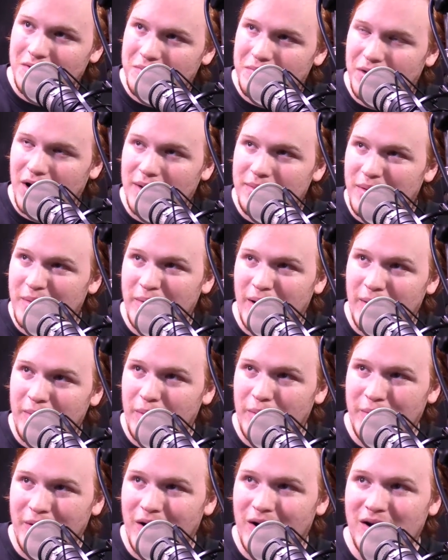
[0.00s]
blah, blah, blah,
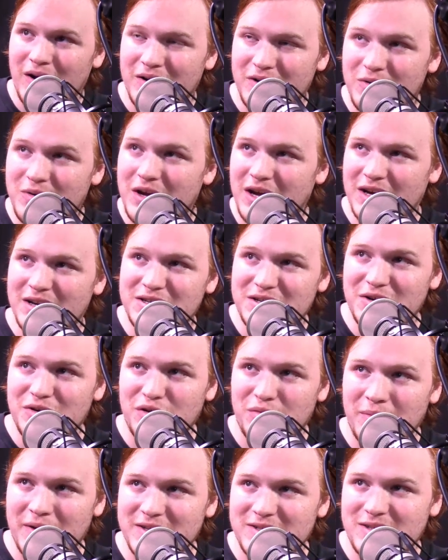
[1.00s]
blah. You can't deal
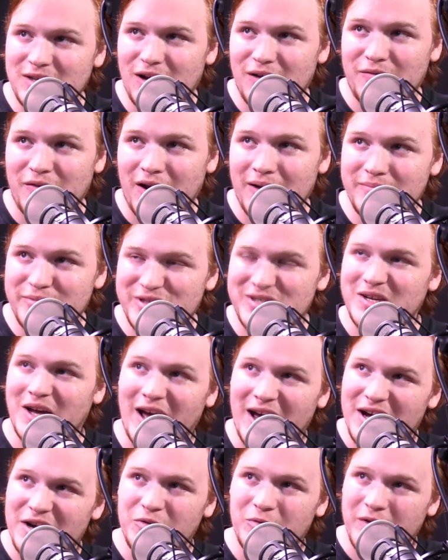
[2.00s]
with my stuff. I'm just
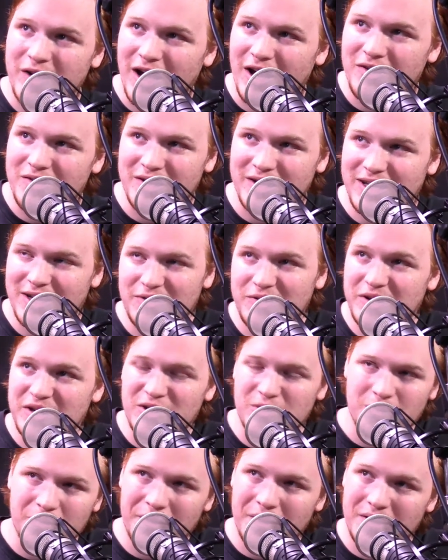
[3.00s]
aggroing out and killing
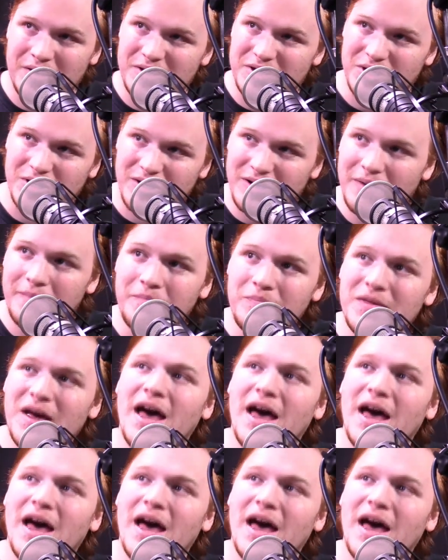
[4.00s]
you one turn.